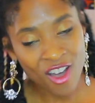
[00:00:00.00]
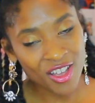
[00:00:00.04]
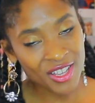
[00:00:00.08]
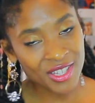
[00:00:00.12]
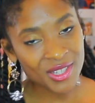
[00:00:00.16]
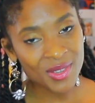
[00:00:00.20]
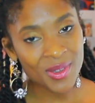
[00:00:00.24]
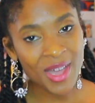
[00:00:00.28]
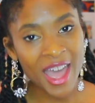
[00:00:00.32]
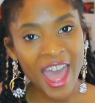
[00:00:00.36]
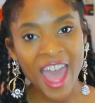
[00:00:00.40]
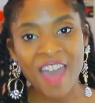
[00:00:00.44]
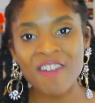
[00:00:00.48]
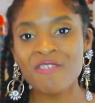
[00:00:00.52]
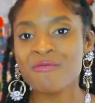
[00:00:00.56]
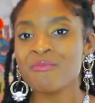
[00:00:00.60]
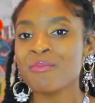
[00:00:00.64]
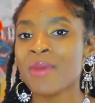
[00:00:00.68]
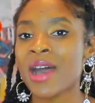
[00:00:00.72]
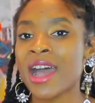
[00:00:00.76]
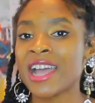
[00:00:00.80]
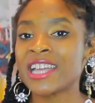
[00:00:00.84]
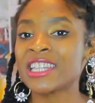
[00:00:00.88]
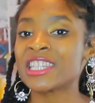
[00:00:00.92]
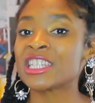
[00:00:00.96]
also have
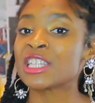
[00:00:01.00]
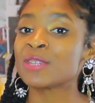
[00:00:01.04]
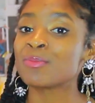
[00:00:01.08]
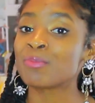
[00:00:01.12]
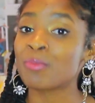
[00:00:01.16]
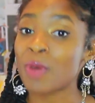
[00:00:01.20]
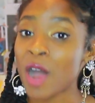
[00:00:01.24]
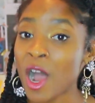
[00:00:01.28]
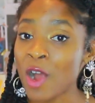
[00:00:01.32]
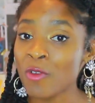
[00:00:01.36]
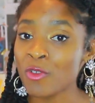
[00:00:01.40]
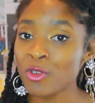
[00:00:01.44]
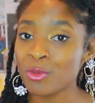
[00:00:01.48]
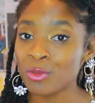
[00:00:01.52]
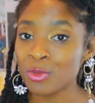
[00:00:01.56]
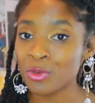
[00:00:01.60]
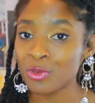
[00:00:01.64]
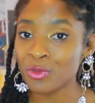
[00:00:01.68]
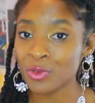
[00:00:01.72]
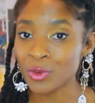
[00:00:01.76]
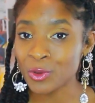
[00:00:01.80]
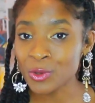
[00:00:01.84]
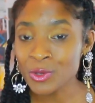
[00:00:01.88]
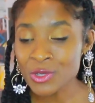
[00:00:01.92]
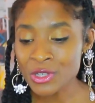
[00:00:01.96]
my spot
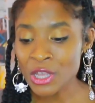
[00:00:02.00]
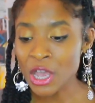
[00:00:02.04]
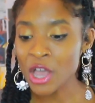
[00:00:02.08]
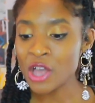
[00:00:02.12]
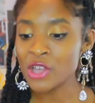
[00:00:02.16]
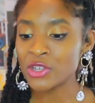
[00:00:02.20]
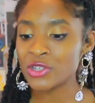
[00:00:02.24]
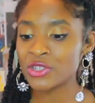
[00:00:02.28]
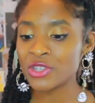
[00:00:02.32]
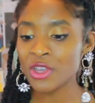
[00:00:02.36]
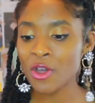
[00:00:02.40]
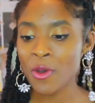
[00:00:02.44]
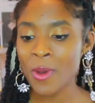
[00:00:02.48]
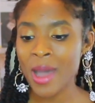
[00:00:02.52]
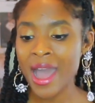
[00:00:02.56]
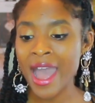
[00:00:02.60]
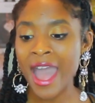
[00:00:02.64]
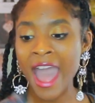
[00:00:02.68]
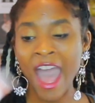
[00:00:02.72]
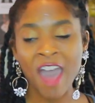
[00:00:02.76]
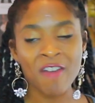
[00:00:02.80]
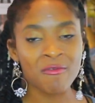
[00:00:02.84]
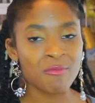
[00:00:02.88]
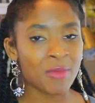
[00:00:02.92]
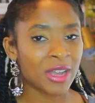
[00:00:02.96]
removals. So
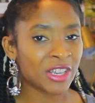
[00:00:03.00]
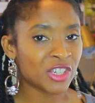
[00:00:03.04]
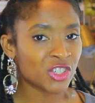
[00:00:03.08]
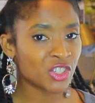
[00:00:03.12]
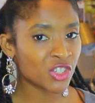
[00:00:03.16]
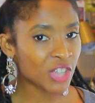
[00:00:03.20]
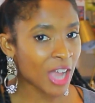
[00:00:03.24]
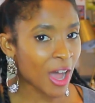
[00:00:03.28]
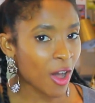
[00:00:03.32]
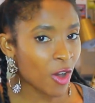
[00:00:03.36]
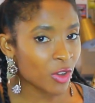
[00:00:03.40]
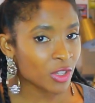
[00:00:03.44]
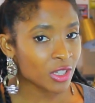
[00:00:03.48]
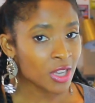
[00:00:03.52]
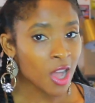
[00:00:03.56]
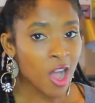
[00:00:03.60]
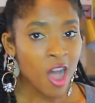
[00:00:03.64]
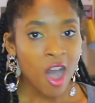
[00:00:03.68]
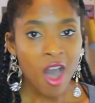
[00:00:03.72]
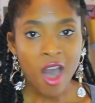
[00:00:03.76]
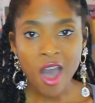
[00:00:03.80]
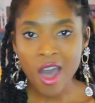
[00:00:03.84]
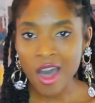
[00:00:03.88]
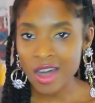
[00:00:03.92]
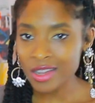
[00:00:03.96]
I have my Shout
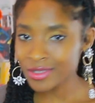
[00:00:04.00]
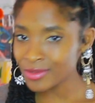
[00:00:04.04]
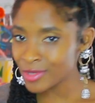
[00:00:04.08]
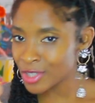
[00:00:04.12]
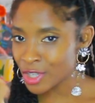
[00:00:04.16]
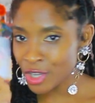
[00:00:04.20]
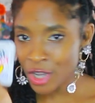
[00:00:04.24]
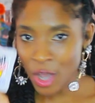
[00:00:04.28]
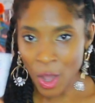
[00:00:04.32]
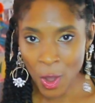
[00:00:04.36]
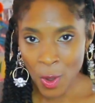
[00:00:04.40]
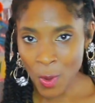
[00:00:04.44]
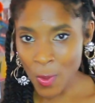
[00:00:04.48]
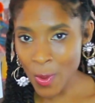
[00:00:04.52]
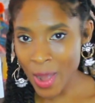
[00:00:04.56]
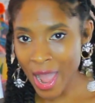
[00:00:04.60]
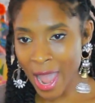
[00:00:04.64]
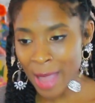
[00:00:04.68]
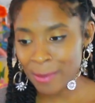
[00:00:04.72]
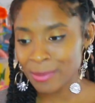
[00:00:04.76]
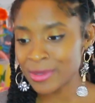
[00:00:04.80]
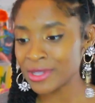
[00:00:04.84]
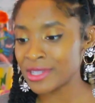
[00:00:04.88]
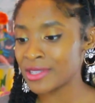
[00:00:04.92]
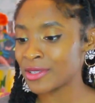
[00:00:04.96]
to Go
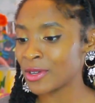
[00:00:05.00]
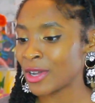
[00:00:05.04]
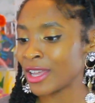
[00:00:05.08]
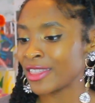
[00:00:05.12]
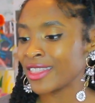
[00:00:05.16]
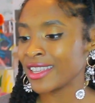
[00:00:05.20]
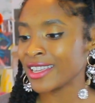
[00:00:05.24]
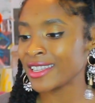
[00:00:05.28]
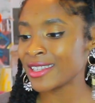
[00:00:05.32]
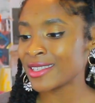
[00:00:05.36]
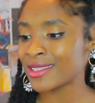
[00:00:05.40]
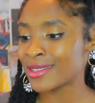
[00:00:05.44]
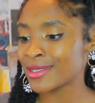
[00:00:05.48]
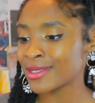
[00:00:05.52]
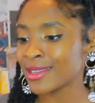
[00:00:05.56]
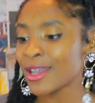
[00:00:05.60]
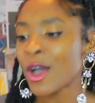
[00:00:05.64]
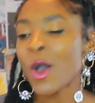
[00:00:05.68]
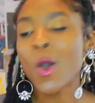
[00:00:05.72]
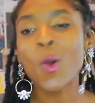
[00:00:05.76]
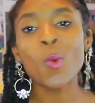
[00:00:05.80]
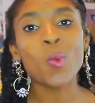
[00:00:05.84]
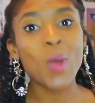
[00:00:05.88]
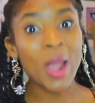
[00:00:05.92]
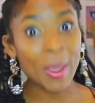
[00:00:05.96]
wipes. I think it's
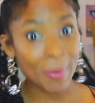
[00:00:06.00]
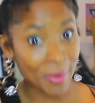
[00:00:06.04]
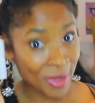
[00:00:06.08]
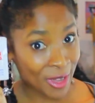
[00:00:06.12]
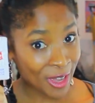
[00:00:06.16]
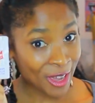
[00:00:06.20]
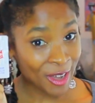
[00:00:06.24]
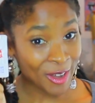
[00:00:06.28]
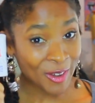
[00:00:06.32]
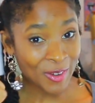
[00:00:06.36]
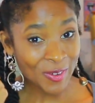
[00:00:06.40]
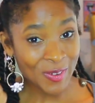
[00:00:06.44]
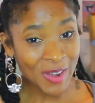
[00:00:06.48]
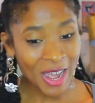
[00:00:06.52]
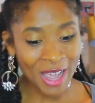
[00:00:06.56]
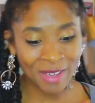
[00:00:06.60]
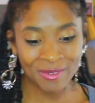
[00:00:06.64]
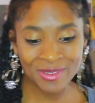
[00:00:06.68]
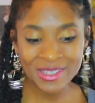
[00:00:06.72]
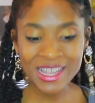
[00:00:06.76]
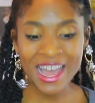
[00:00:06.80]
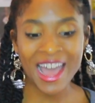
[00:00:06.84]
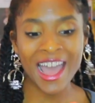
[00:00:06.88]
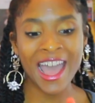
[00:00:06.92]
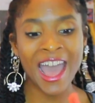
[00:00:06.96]
Wipe and Go
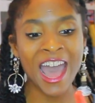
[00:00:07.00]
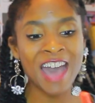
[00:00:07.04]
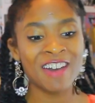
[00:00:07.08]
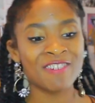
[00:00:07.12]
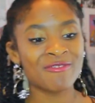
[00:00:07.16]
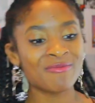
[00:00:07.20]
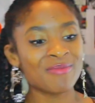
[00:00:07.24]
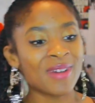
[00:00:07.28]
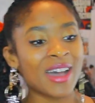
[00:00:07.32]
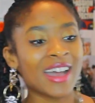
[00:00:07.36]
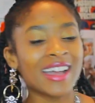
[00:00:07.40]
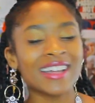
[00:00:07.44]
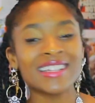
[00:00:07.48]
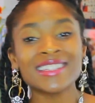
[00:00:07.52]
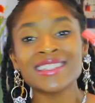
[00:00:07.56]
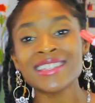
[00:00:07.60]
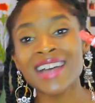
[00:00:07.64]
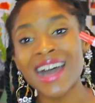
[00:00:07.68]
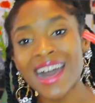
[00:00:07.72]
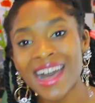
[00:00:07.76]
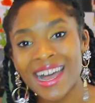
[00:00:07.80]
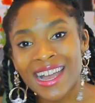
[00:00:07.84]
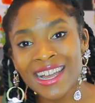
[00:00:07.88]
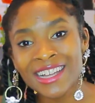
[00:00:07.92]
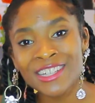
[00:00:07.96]
wipes. I have my
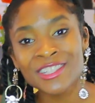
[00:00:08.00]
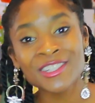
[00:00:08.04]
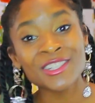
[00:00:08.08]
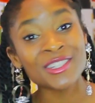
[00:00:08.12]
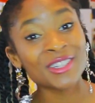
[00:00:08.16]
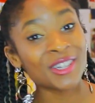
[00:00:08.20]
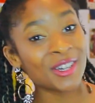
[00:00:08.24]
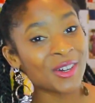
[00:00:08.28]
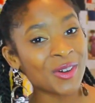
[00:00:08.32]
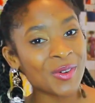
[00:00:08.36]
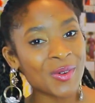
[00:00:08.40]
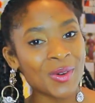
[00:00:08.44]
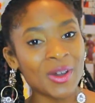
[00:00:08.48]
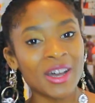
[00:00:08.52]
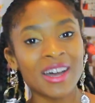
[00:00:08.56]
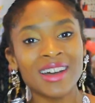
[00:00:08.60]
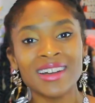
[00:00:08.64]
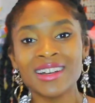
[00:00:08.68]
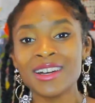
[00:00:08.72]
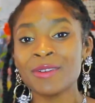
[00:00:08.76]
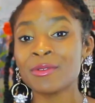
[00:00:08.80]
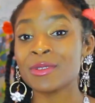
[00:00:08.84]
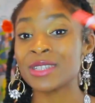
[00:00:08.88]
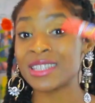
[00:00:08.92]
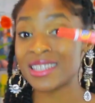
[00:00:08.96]
Tide to Go
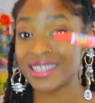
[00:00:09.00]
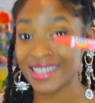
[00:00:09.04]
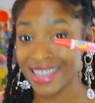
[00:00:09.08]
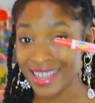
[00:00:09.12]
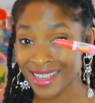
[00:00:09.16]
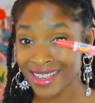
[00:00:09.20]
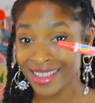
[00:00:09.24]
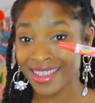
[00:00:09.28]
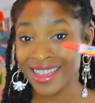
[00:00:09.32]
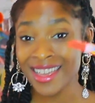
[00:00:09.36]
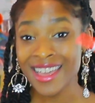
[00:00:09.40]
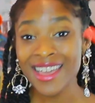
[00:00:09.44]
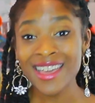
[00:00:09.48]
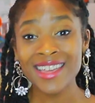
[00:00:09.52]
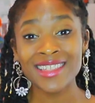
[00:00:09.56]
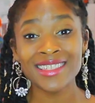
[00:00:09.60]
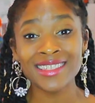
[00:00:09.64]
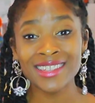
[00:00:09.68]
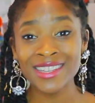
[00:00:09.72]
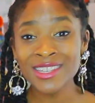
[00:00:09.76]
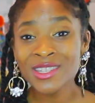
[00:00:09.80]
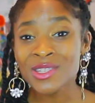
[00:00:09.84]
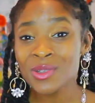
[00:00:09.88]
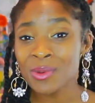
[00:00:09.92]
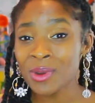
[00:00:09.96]
stick.
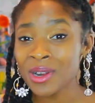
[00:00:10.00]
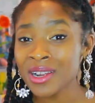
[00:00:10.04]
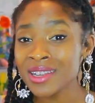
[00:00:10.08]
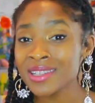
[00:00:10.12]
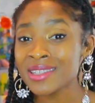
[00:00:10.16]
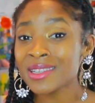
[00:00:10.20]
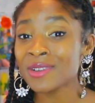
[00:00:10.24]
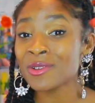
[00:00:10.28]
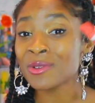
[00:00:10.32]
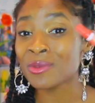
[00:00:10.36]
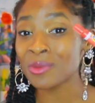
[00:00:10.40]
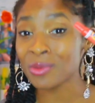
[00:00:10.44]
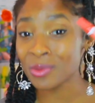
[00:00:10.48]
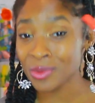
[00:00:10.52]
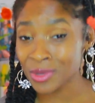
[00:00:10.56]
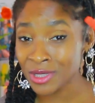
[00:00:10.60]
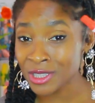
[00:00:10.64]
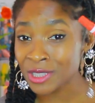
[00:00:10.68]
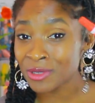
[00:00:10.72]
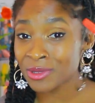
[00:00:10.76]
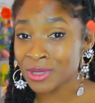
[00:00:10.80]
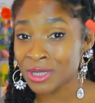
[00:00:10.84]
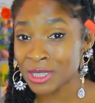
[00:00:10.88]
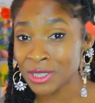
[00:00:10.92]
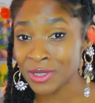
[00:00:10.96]
This works
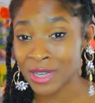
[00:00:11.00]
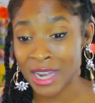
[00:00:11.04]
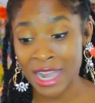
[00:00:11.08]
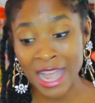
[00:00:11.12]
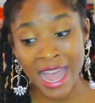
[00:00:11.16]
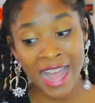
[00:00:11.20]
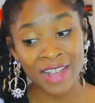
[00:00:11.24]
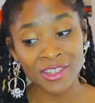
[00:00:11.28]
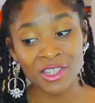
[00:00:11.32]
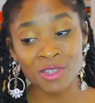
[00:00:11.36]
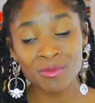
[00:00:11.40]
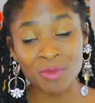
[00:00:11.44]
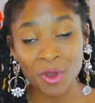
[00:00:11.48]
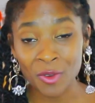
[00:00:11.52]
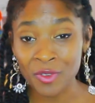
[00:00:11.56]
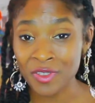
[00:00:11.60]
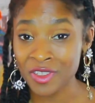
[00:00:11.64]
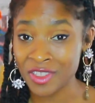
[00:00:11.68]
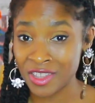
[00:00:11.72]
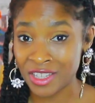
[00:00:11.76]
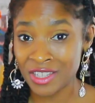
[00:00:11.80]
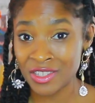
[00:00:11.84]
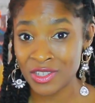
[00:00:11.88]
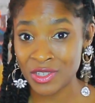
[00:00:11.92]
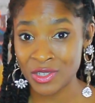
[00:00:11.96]
really, really great. Actually,
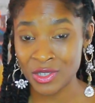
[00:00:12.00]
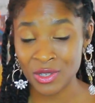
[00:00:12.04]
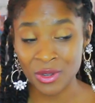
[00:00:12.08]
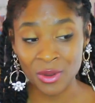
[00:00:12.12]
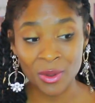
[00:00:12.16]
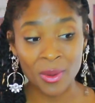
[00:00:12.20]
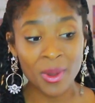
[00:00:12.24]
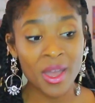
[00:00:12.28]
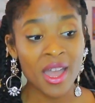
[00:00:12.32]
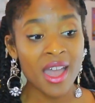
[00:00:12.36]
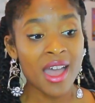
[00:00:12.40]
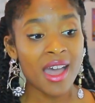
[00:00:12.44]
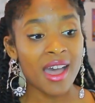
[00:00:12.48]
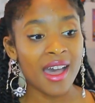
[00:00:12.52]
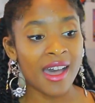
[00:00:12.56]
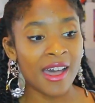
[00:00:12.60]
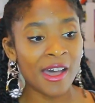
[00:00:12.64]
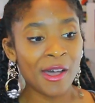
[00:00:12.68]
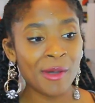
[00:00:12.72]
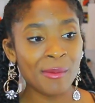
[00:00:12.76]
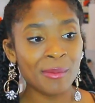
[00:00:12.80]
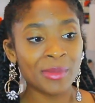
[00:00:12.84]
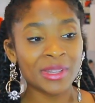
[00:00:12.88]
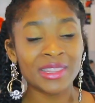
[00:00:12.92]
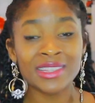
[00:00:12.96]
both of these do.
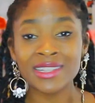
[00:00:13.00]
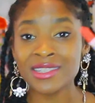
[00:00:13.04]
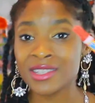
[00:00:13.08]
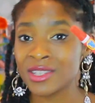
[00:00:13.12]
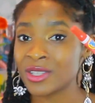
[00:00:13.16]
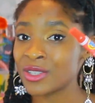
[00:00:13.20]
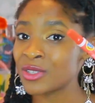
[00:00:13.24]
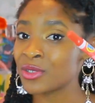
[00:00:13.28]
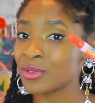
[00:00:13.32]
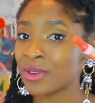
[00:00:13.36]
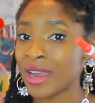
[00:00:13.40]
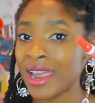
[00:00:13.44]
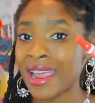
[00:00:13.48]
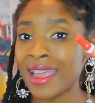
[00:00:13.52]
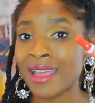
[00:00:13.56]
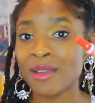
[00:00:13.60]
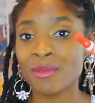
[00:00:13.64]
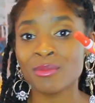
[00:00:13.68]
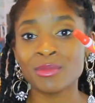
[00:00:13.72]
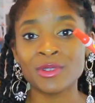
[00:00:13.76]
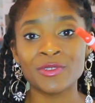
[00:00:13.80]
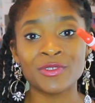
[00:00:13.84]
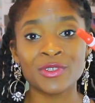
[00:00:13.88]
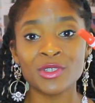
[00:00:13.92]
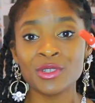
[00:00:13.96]
But this is great
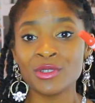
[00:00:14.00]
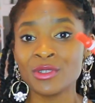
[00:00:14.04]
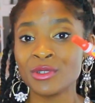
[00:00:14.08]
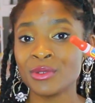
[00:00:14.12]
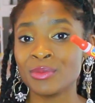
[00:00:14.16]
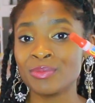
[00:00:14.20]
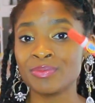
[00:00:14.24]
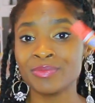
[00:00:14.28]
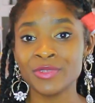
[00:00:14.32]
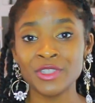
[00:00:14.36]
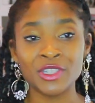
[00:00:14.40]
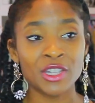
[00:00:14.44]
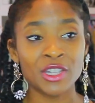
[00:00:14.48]
if you